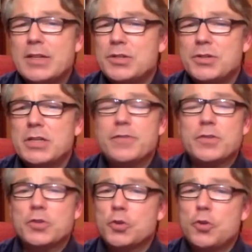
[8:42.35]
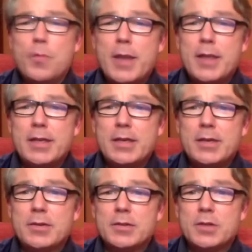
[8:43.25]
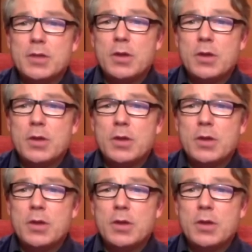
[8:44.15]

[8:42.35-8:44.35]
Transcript: tree for so many years,